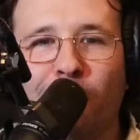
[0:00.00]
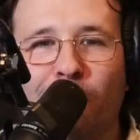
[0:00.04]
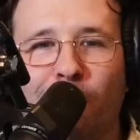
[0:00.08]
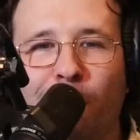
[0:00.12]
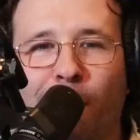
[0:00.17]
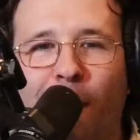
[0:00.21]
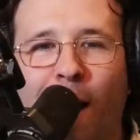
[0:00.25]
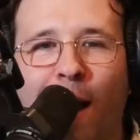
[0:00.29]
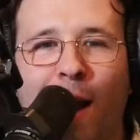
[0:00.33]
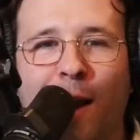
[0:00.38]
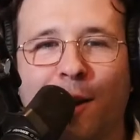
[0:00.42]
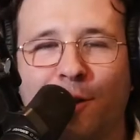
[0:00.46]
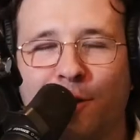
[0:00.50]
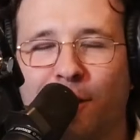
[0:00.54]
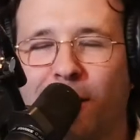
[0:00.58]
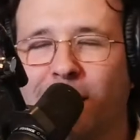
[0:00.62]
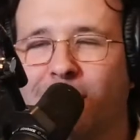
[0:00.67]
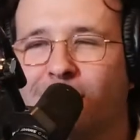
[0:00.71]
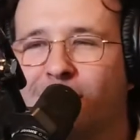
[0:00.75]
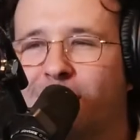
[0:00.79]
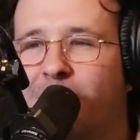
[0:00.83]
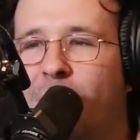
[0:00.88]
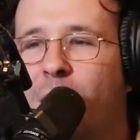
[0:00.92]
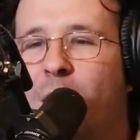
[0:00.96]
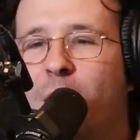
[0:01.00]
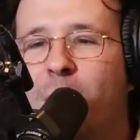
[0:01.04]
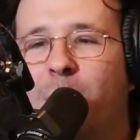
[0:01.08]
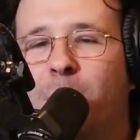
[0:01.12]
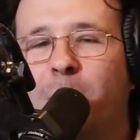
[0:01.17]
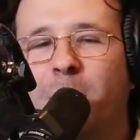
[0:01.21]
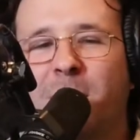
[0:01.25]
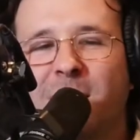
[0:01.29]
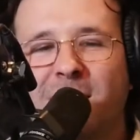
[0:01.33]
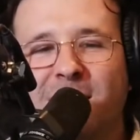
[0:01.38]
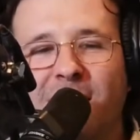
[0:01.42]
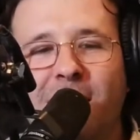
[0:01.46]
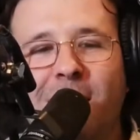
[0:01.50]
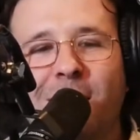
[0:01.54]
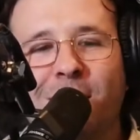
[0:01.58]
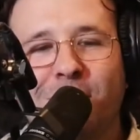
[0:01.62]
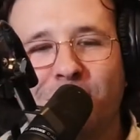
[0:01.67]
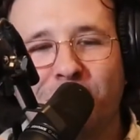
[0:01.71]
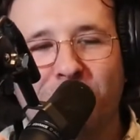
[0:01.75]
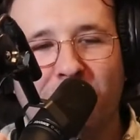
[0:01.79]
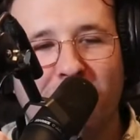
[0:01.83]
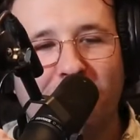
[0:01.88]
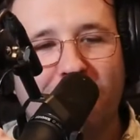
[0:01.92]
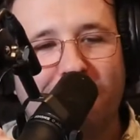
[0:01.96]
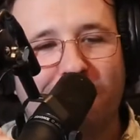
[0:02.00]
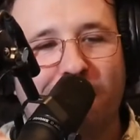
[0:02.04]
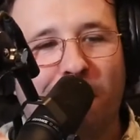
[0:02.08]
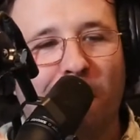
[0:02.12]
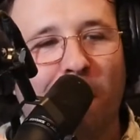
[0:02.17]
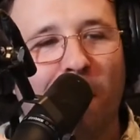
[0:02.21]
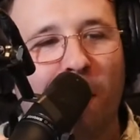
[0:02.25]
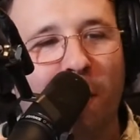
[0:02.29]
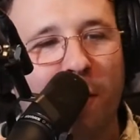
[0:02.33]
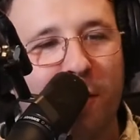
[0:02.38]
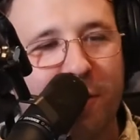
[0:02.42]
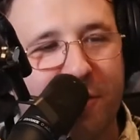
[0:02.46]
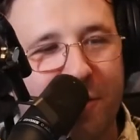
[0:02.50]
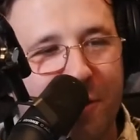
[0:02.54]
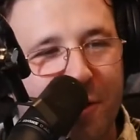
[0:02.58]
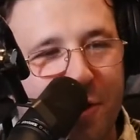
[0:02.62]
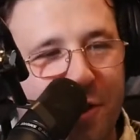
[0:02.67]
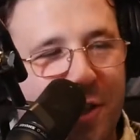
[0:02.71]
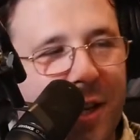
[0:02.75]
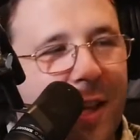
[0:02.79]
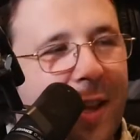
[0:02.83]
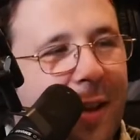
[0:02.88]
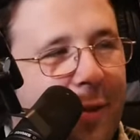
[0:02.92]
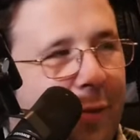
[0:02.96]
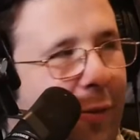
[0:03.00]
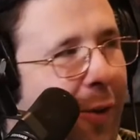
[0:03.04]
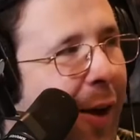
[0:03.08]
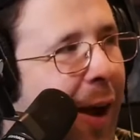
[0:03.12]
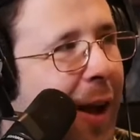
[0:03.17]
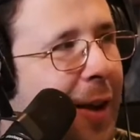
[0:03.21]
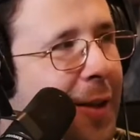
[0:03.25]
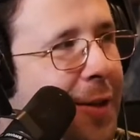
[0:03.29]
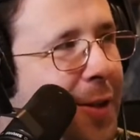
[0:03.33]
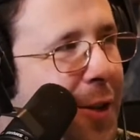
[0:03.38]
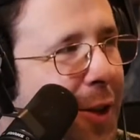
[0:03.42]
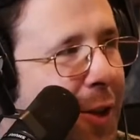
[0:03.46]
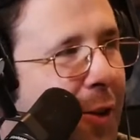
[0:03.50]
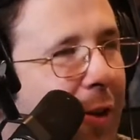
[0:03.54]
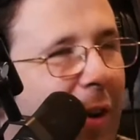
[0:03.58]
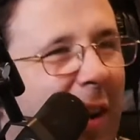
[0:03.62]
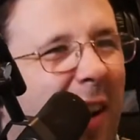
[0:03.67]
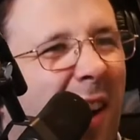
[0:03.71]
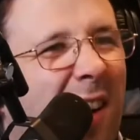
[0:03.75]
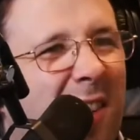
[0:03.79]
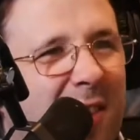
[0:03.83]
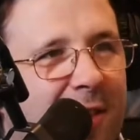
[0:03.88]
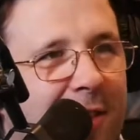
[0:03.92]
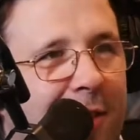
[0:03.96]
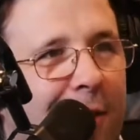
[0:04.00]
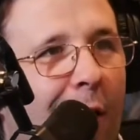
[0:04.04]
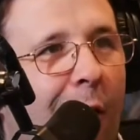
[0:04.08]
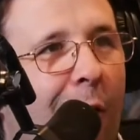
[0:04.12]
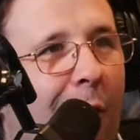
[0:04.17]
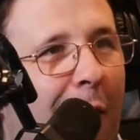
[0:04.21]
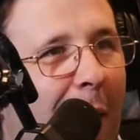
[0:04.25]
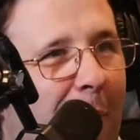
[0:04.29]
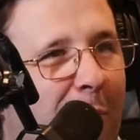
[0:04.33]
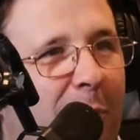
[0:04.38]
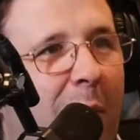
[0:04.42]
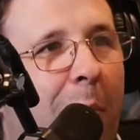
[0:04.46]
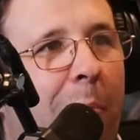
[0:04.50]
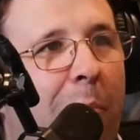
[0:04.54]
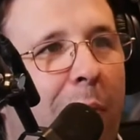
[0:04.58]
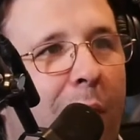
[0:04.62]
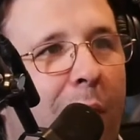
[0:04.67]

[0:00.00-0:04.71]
fashions, but he's eating cheeseburgers and chili fries too to kind of soak up the booze.